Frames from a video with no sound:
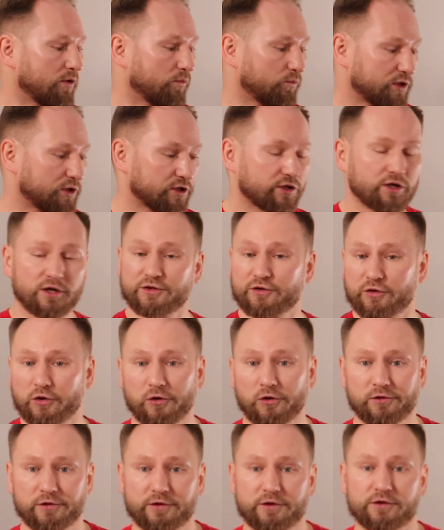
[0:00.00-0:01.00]
We discussed
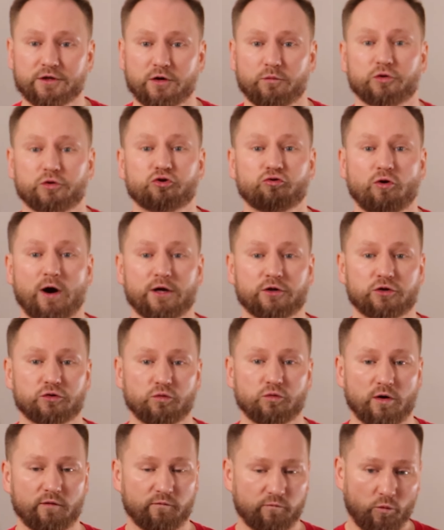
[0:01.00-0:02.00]
earlier that we try to
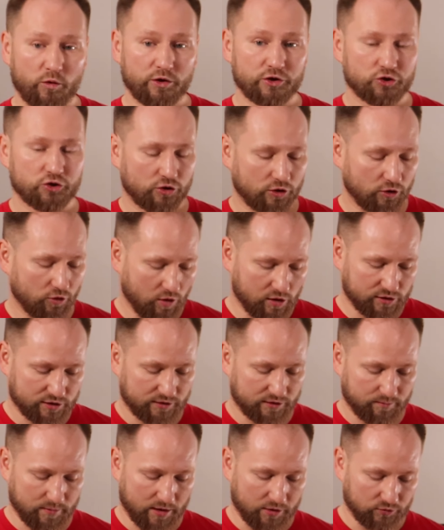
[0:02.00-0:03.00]
avoid string
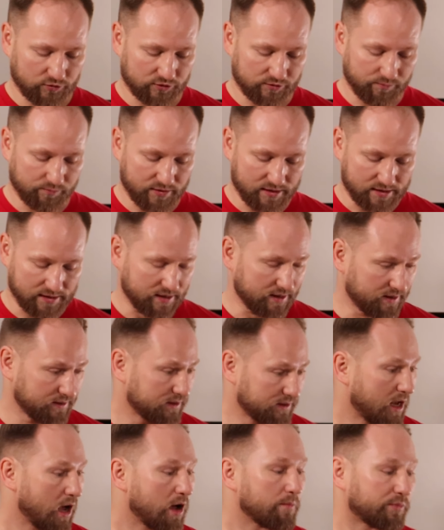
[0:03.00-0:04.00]
crossing by using pinkies,
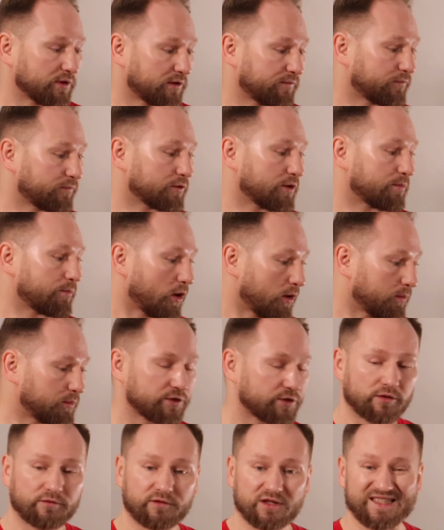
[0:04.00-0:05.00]
but for the
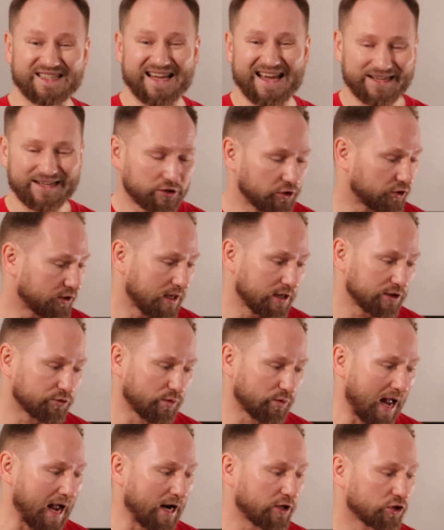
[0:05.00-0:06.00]
purpose of this exercise,
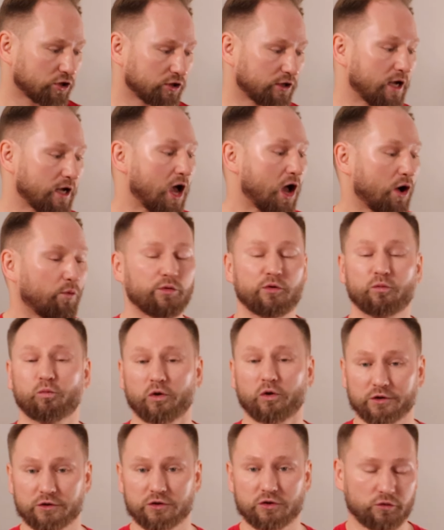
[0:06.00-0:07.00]
we
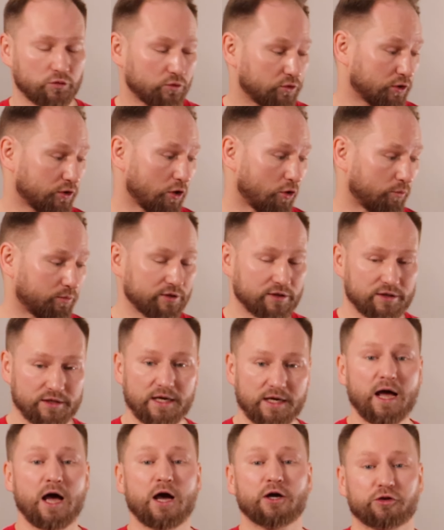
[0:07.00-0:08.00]
want to use the open
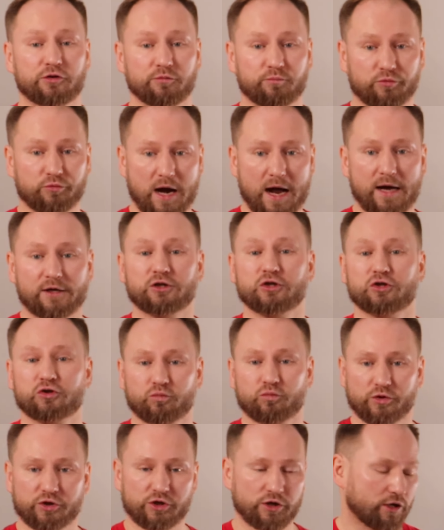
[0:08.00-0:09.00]
D to practice
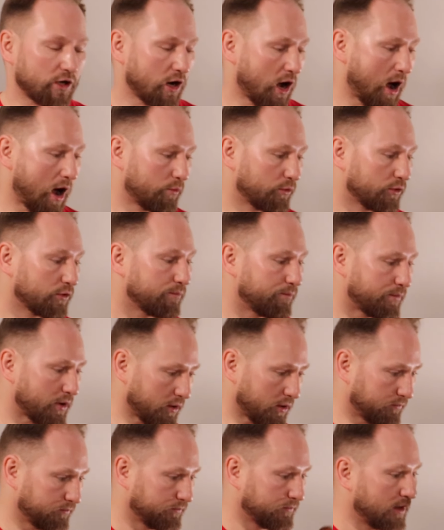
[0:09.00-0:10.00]
switching our
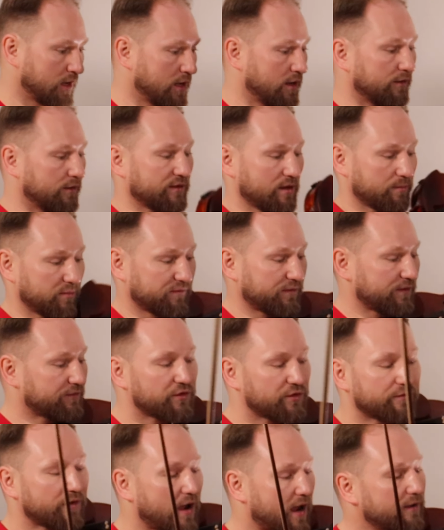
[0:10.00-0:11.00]
bow. Number
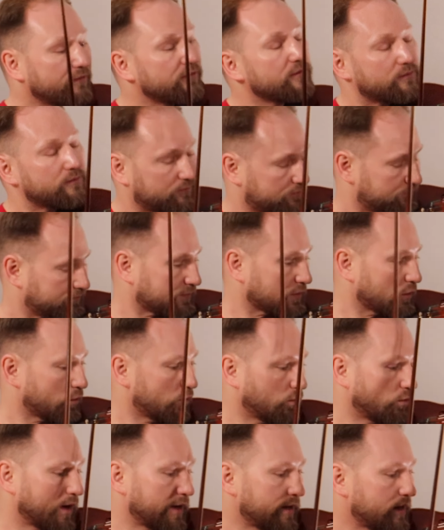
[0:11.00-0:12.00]
55,
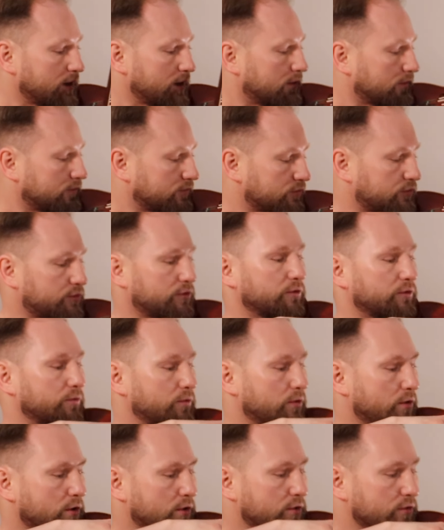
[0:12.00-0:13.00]
1,
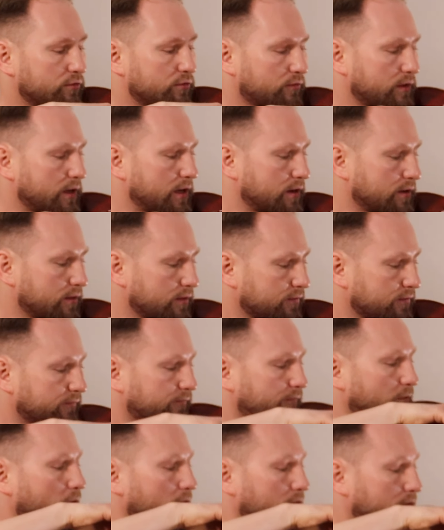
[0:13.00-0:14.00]
2, 3,
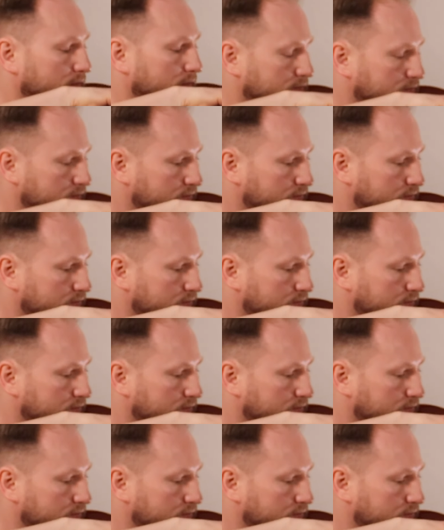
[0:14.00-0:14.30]
4.